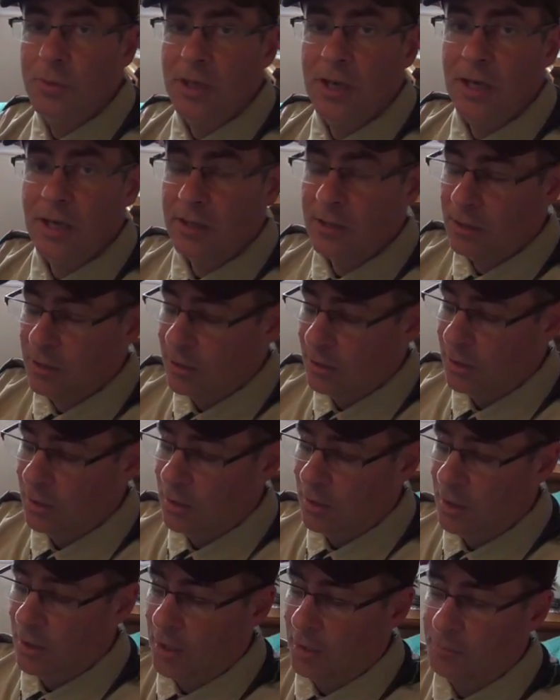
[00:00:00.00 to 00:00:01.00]
bad.
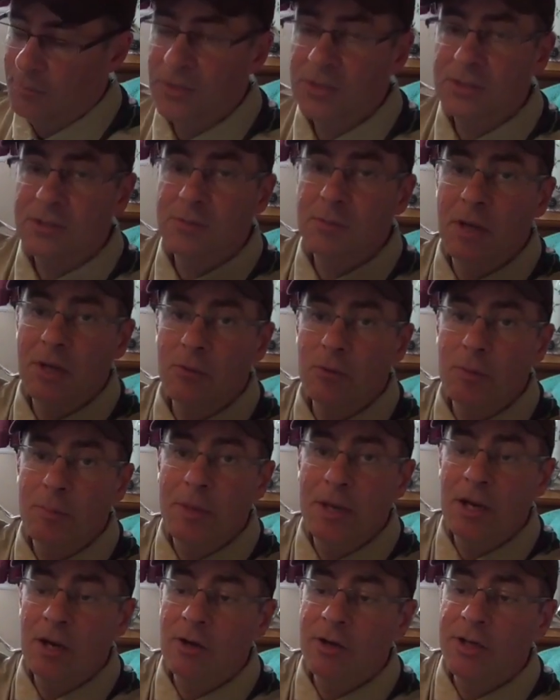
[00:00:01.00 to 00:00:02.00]
This is my
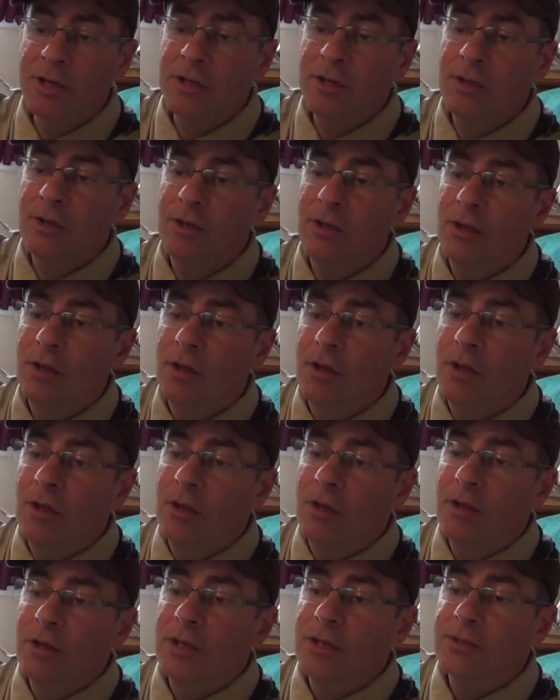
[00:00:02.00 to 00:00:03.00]
repair kit.
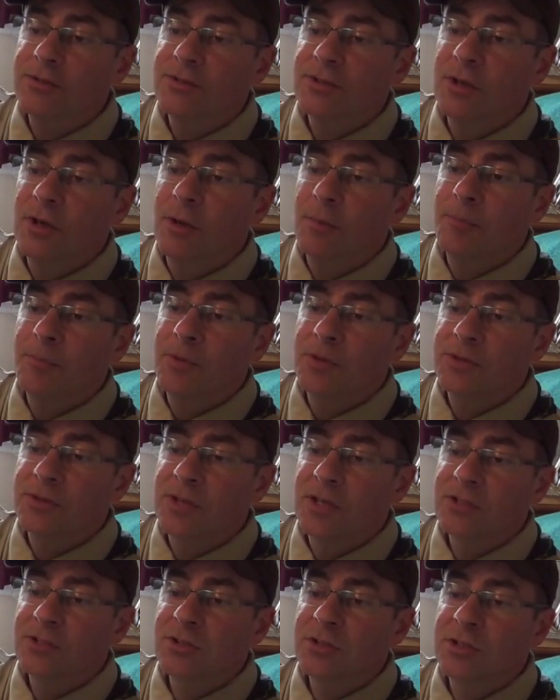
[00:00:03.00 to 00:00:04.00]
It's
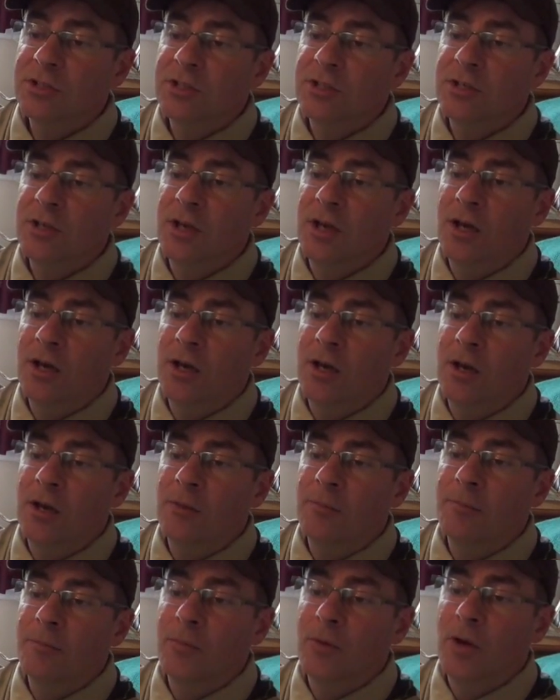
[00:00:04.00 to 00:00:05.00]
essentially
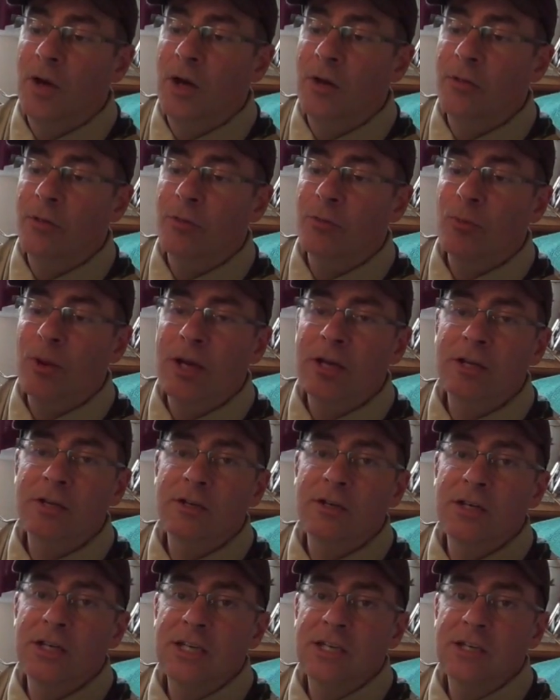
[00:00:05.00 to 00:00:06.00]
a
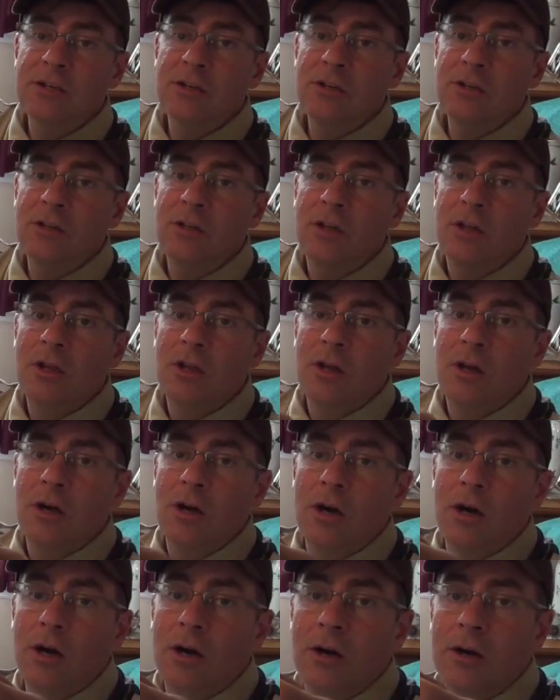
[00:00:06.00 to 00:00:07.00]
threaded needle
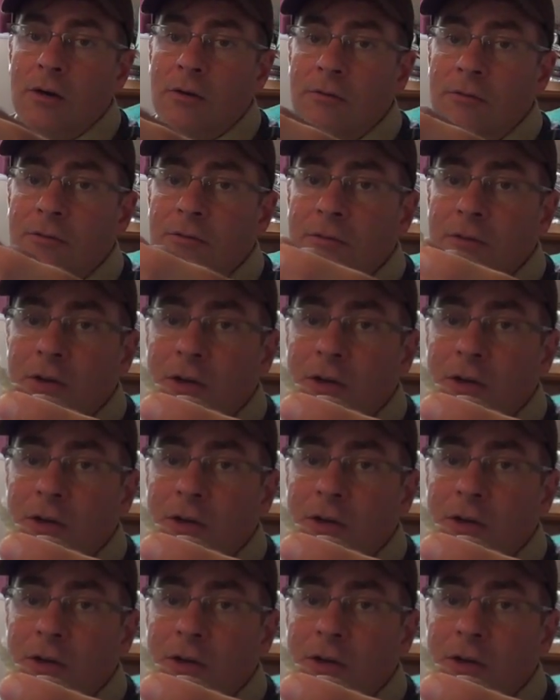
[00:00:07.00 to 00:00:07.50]
of